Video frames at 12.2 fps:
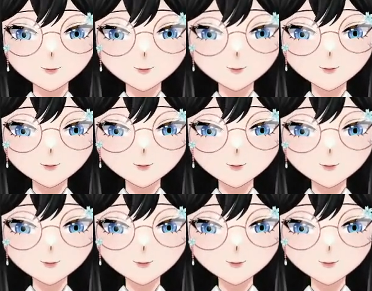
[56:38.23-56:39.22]
Whoops.
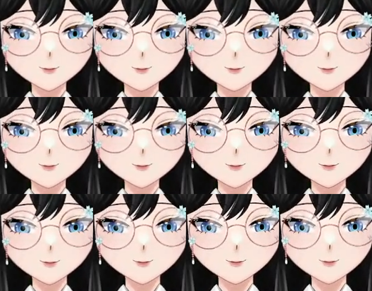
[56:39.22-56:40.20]
1
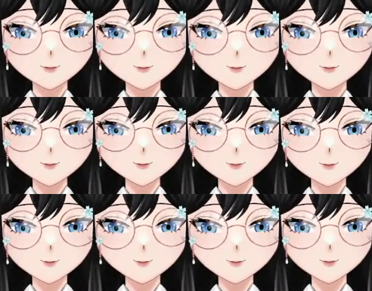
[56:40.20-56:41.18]
second.
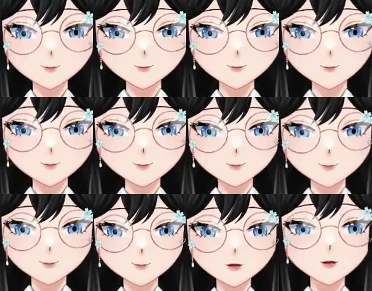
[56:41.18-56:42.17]
You just
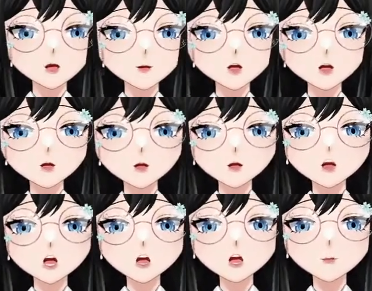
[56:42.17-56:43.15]
generate a
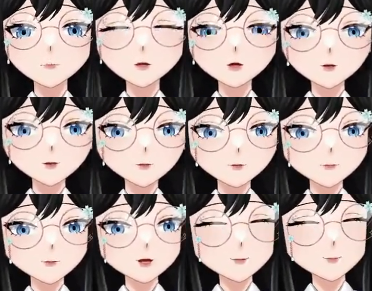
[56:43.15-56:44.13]
knockout model, alright?
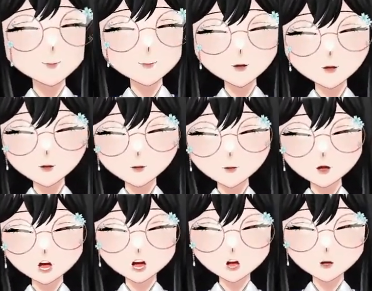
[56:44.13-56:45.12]

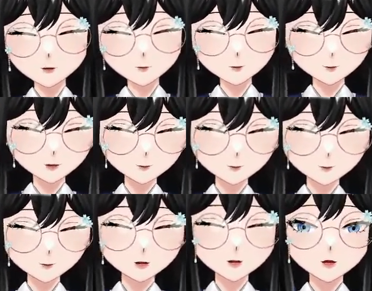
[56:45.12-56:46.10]
How?
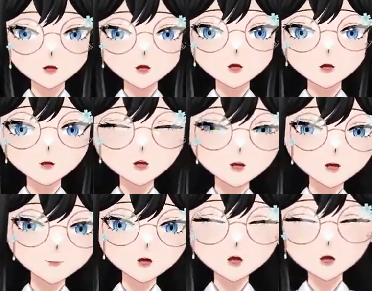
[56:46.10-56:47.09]
Using
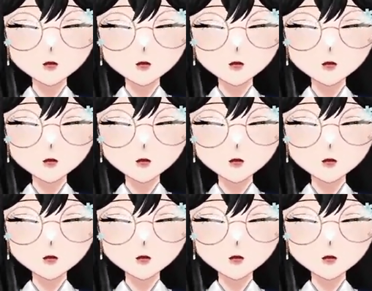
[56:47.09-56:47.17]
CRISPR.